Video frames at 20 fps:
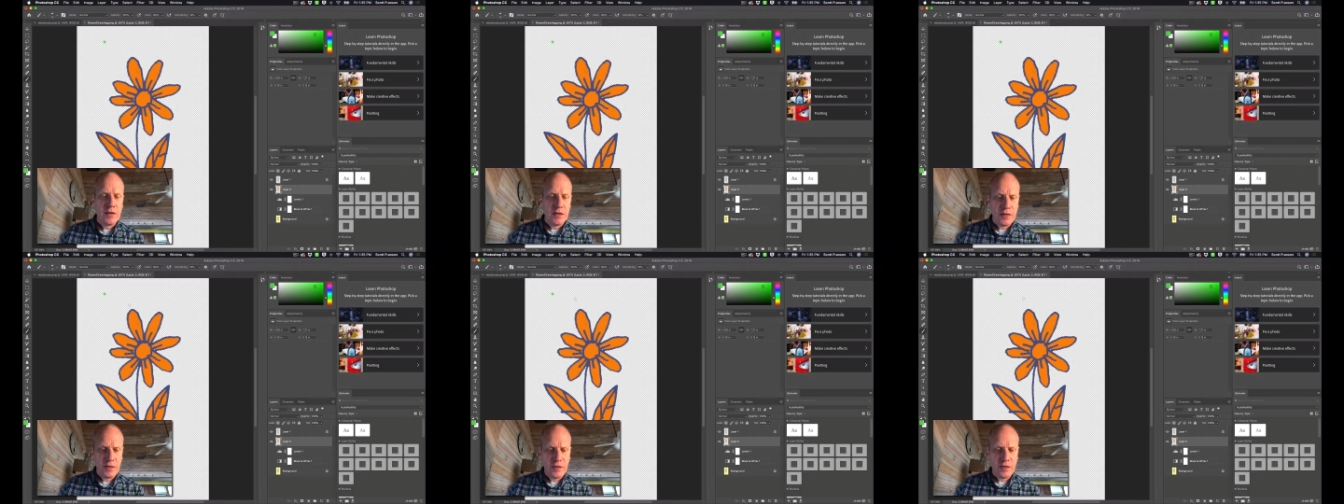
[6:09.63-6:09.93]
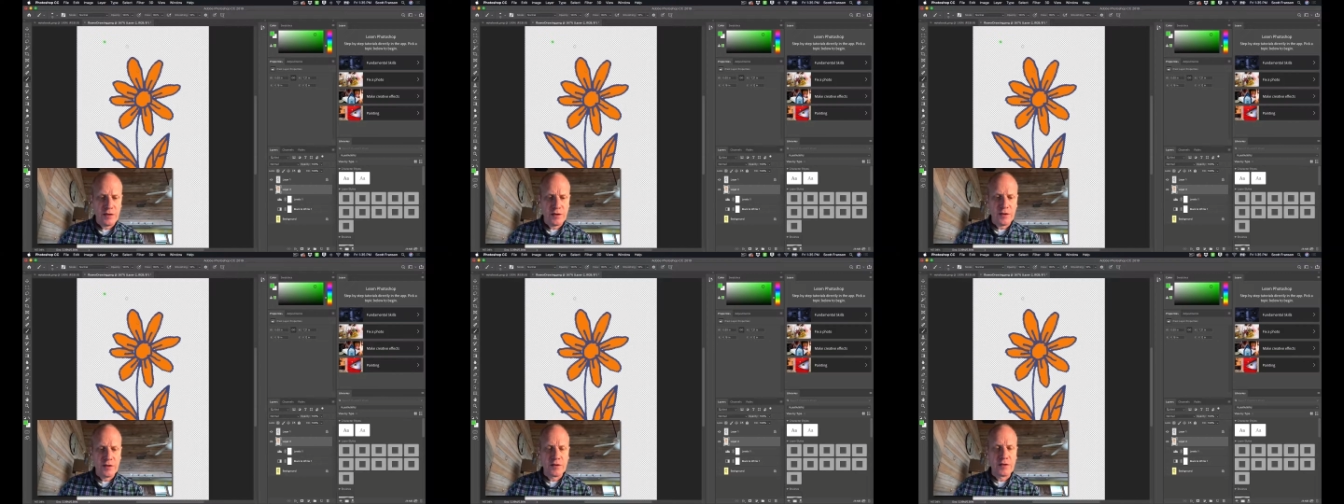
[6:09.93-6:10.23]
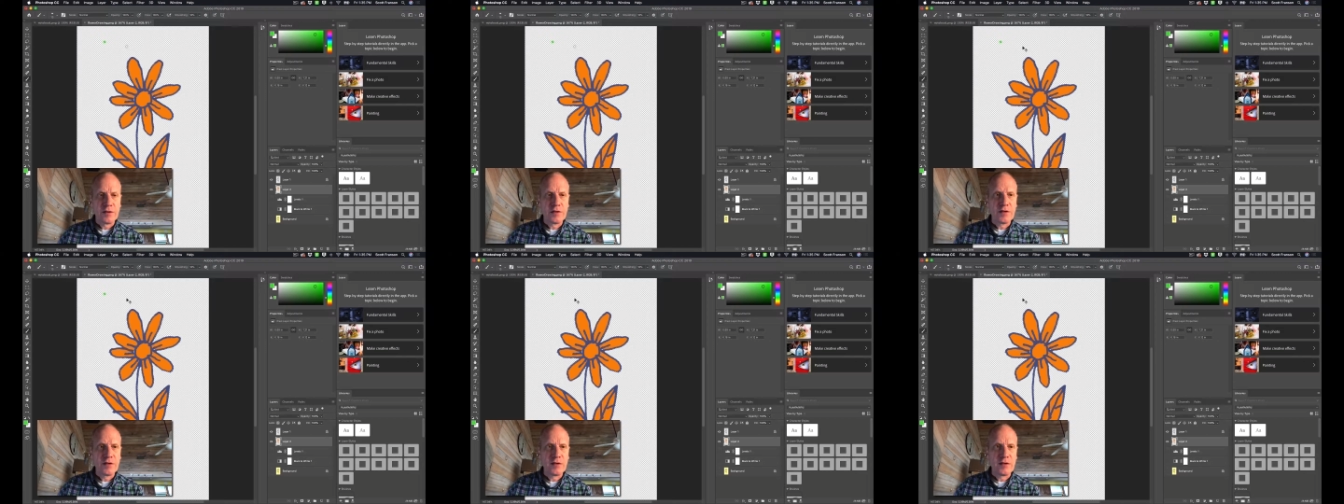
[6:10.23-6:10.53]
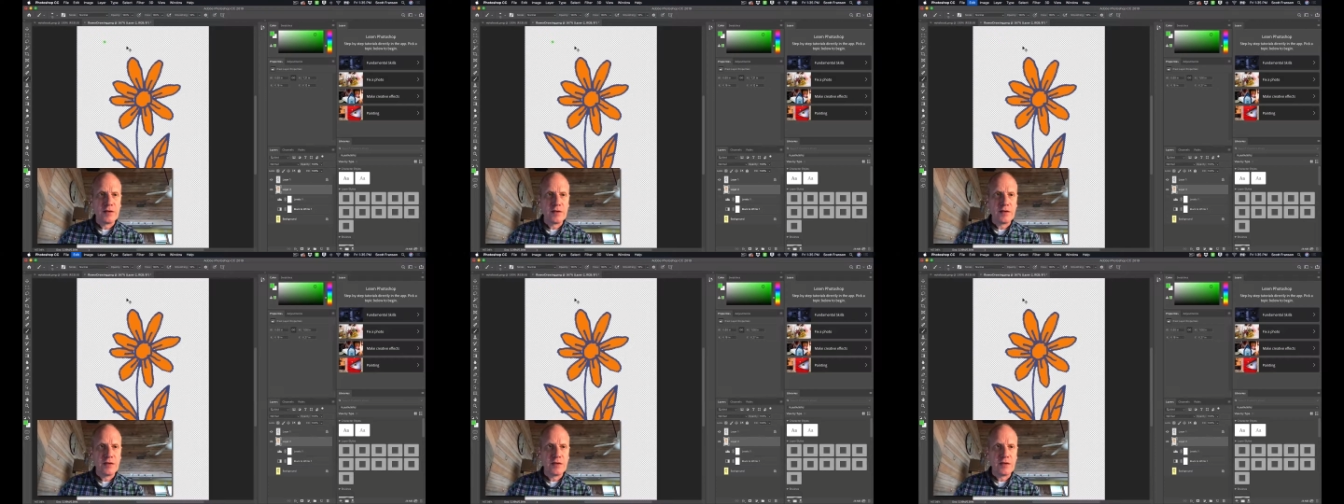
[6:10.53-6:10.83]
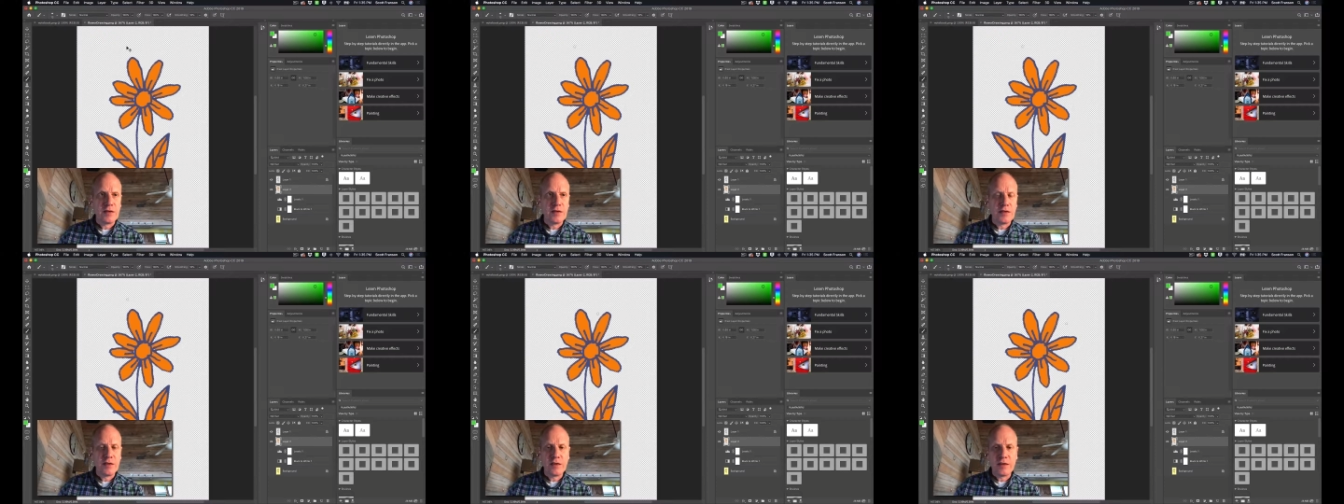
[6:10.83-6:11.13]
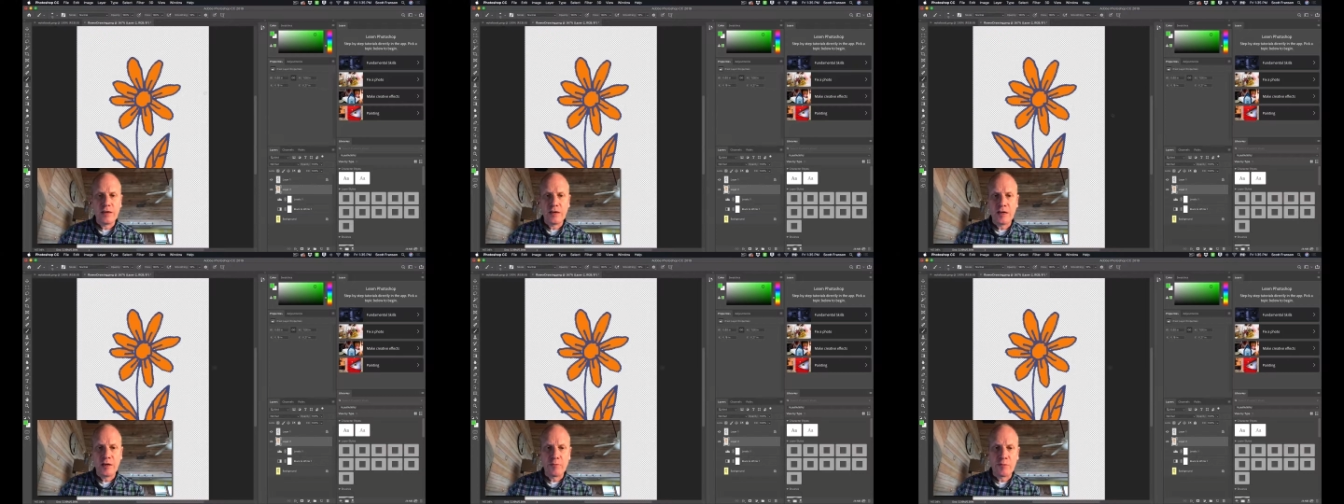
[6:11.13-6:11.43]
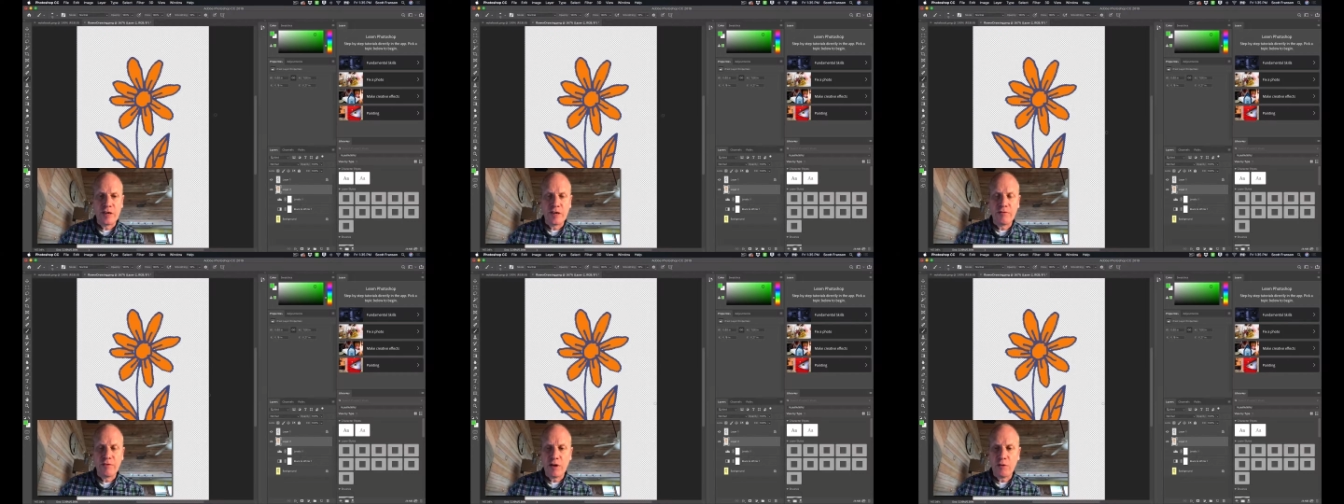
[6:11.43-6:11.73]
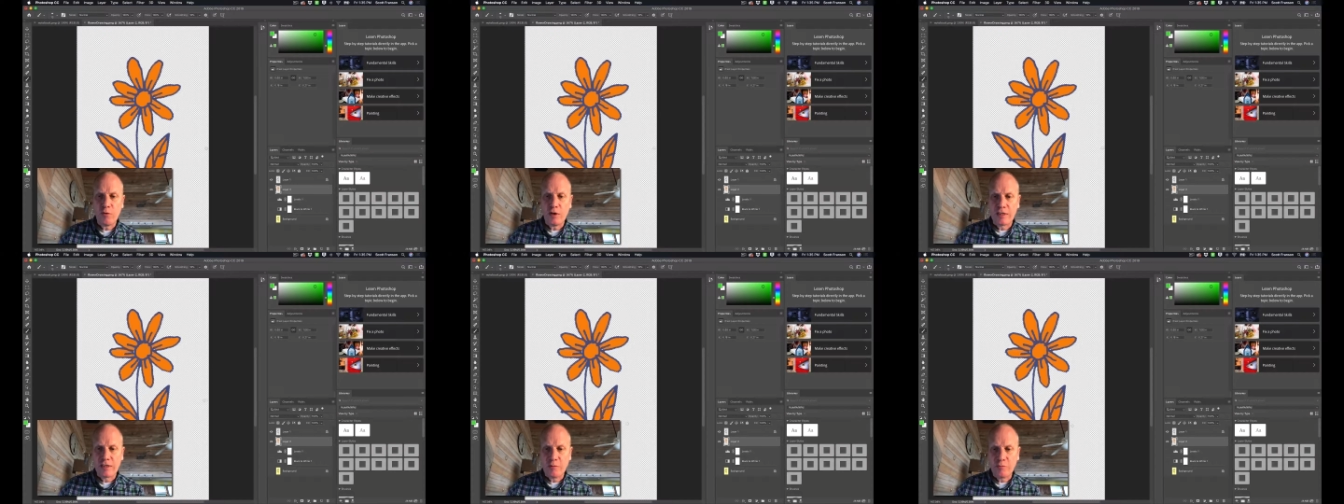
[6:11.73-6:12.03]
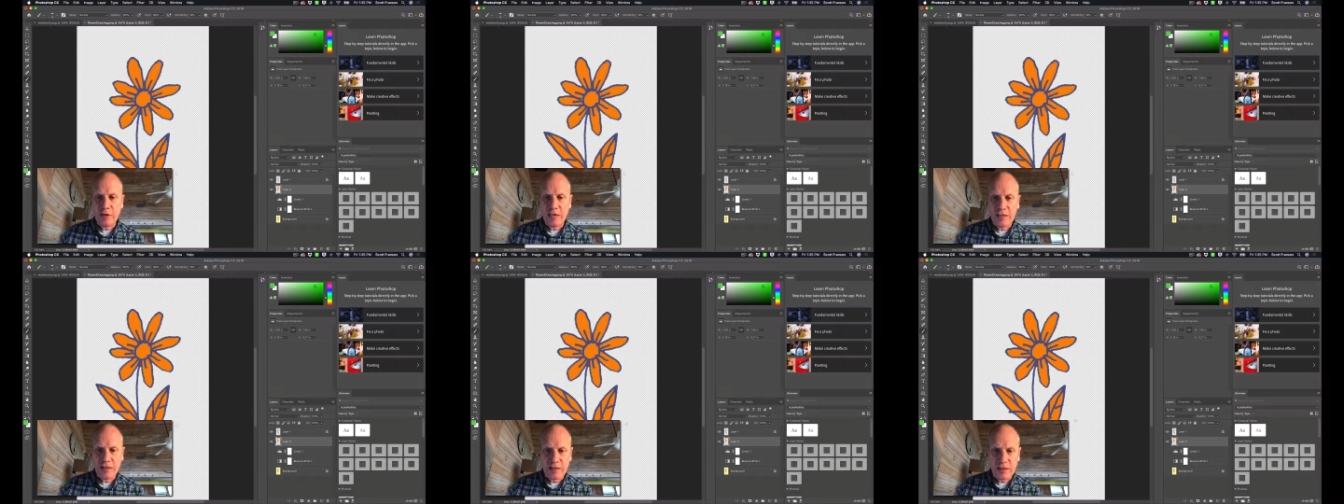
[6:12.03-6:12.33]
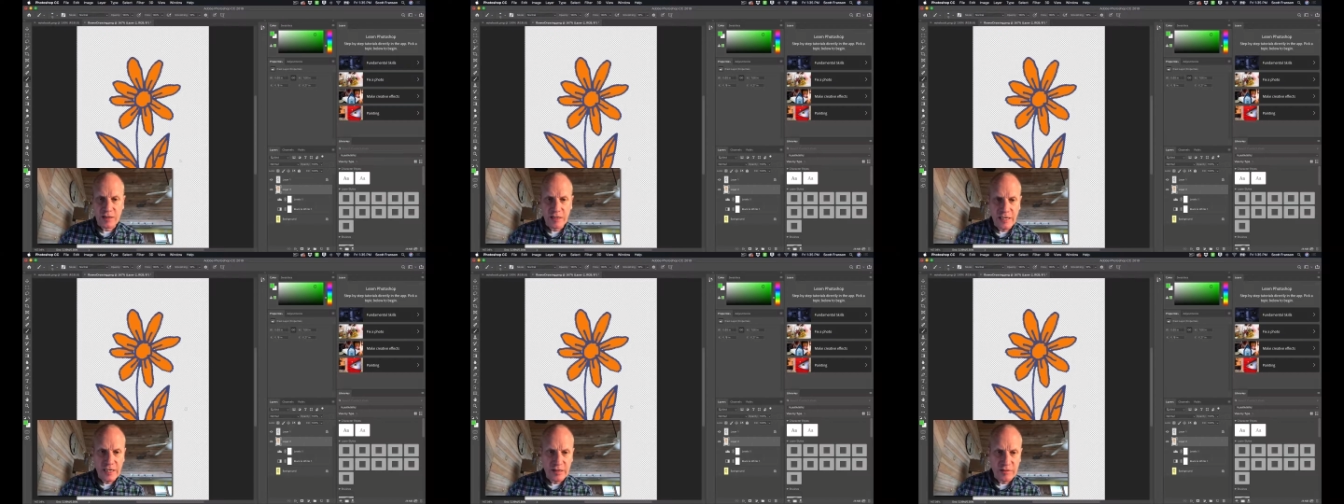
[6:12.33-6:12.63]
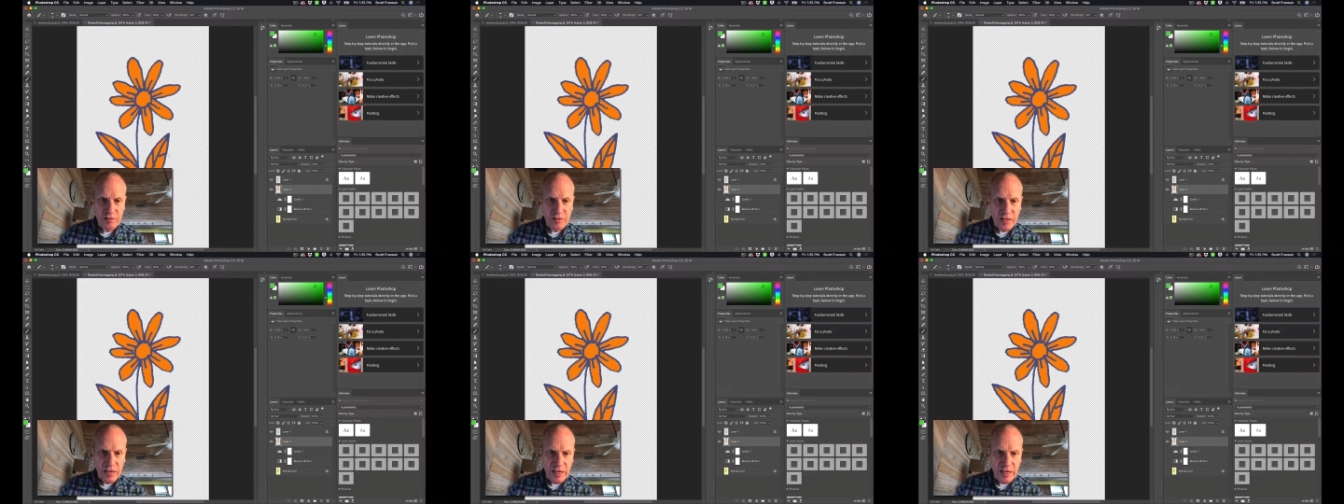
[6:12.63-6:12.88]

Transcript: And if I want to paint the leaves,